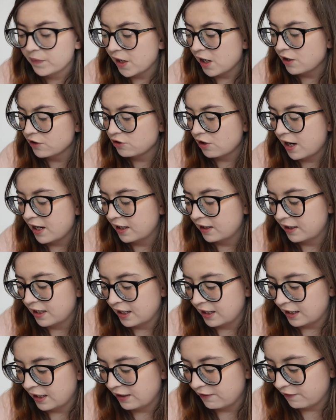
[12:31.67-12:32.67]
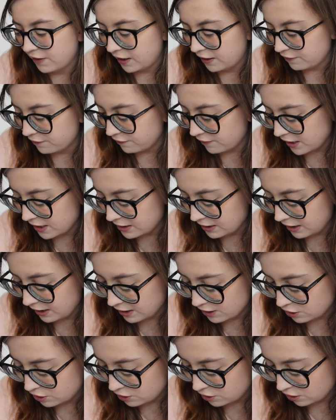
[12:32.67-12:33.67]
I'll try to link it if I can find it.
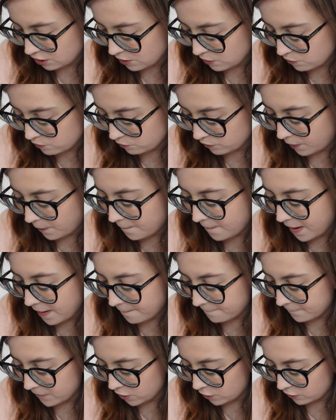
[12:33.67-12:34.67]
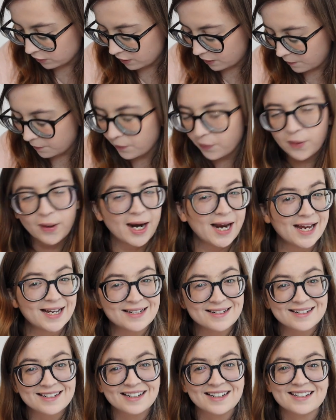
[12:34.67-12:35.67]
I don't remember the
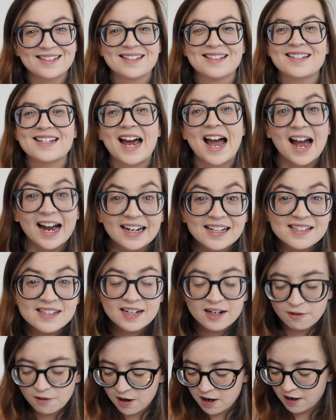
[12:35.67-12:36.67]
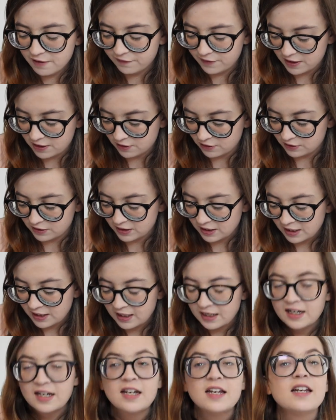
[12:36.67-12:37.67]
brand because the tag is now off and there's
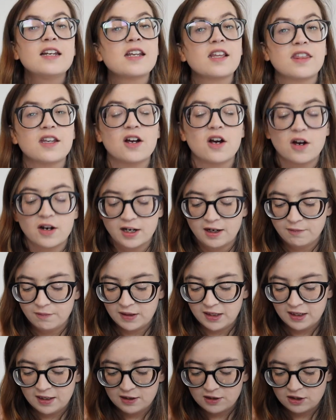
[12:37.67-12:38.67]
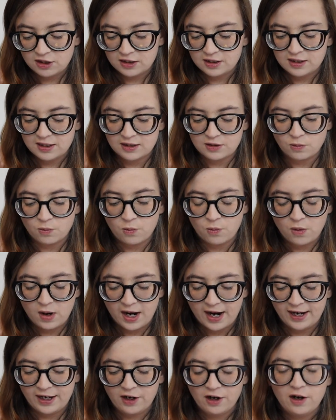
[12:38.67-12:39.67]
nothing on it, but it is just this
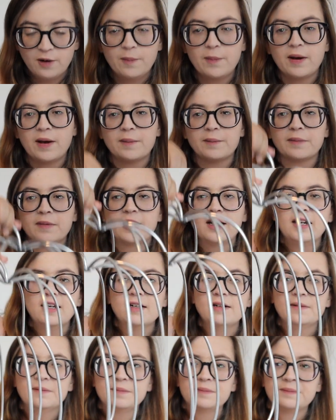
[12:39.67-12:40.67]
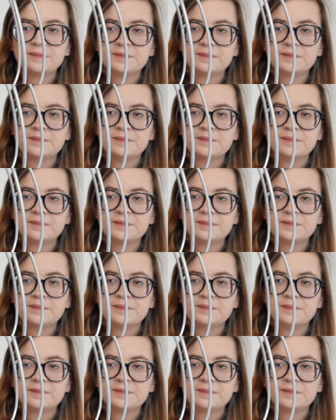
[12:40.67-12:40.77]
wire pumpkin.